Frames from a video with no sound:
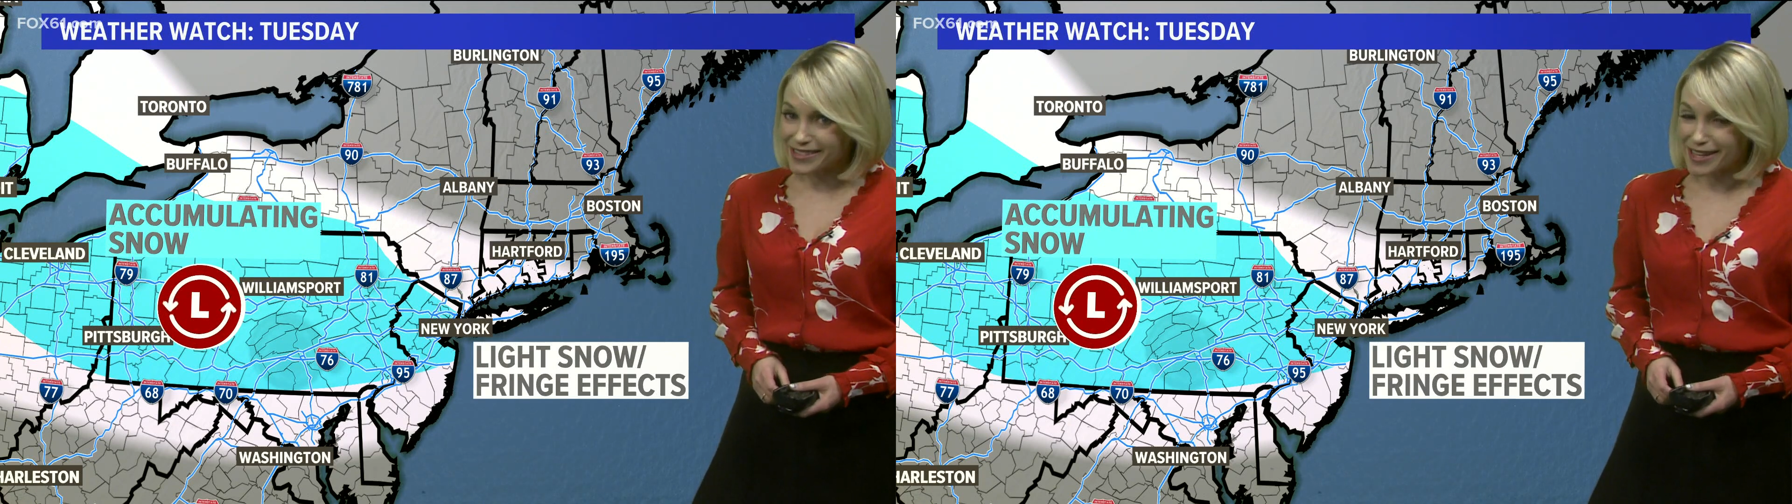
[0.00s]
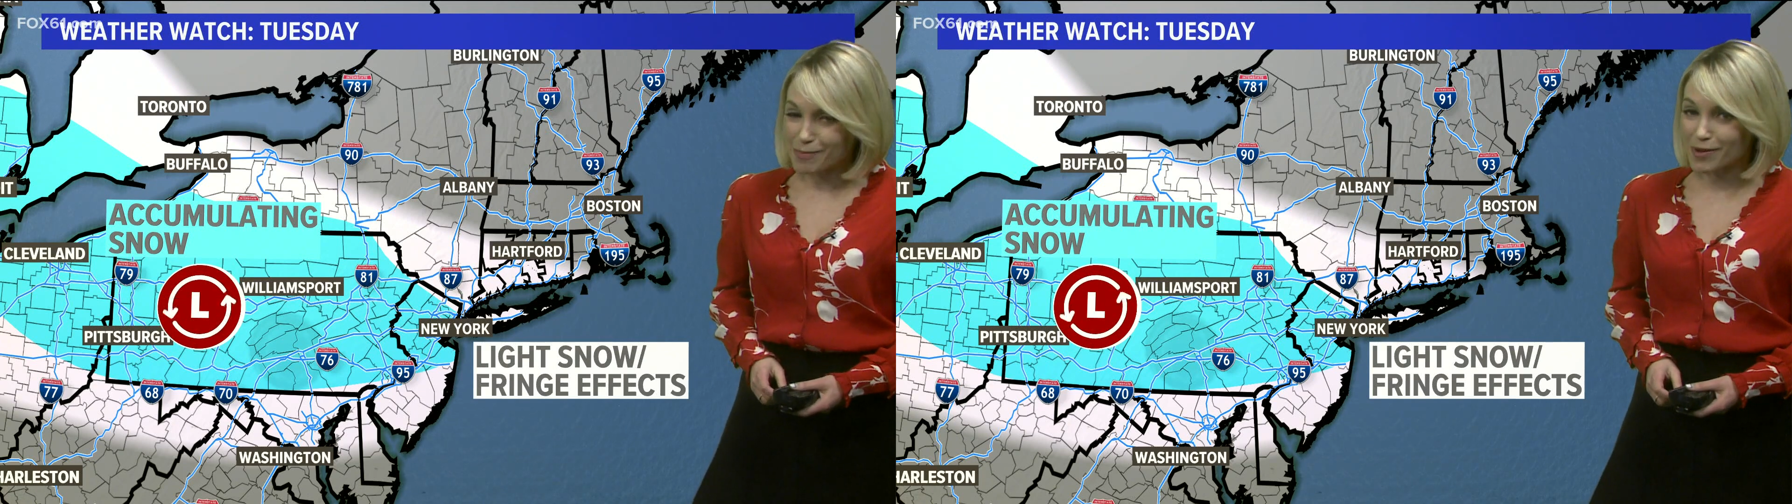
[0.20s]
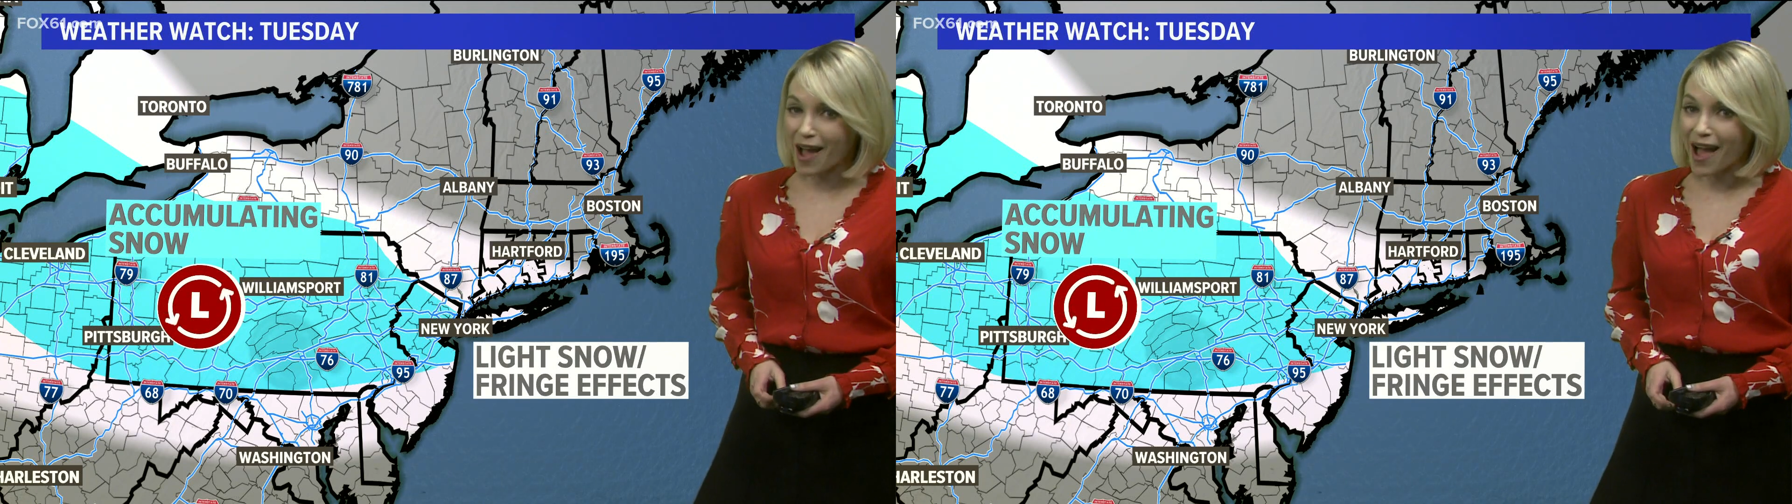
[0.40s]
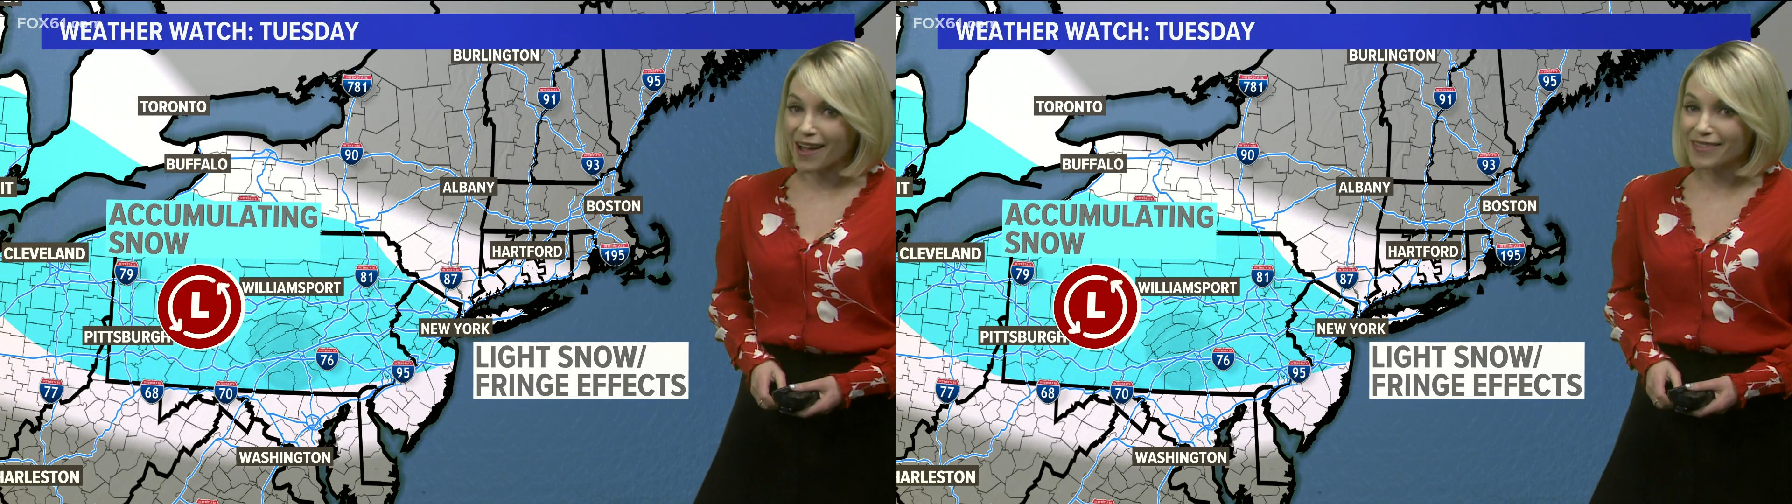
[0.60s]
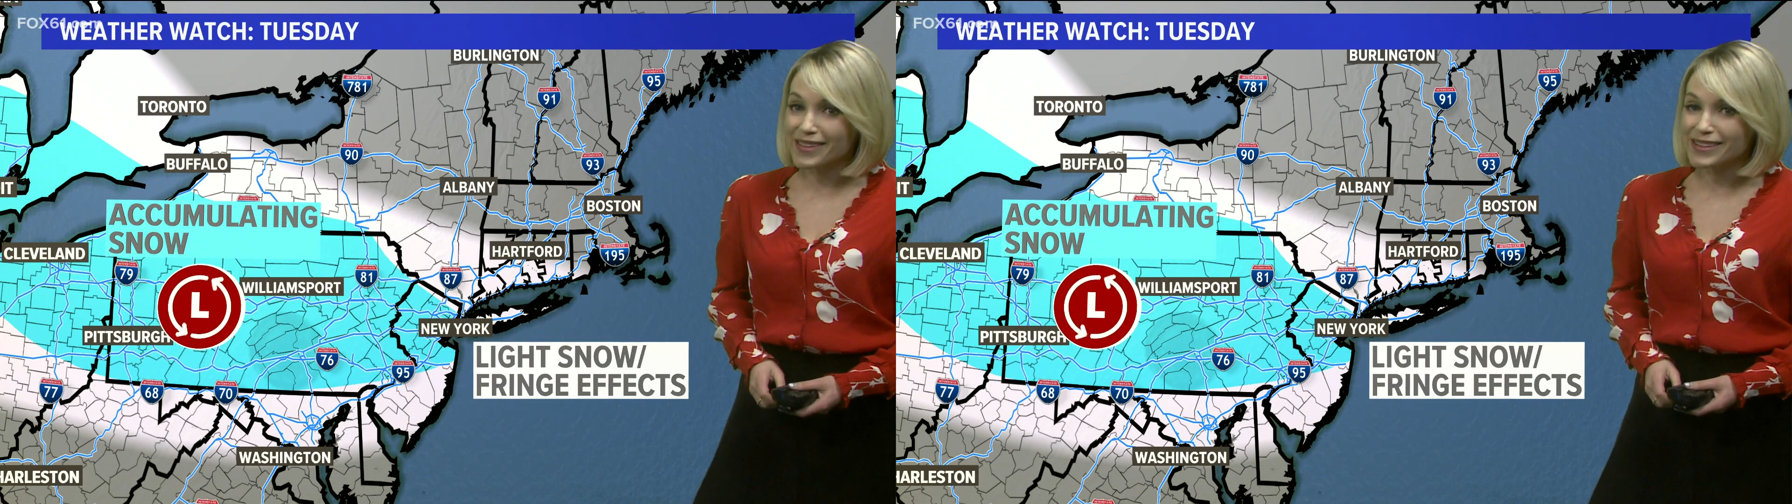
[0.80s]
to keep an eye
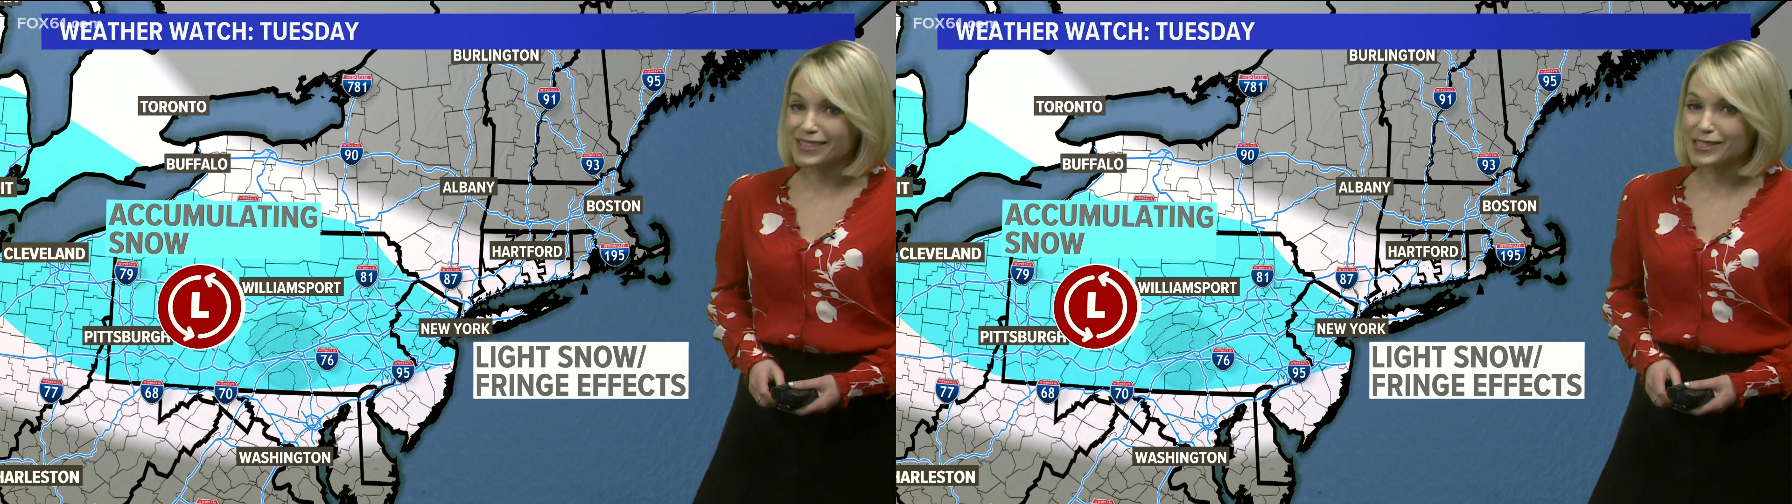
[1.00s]
on this,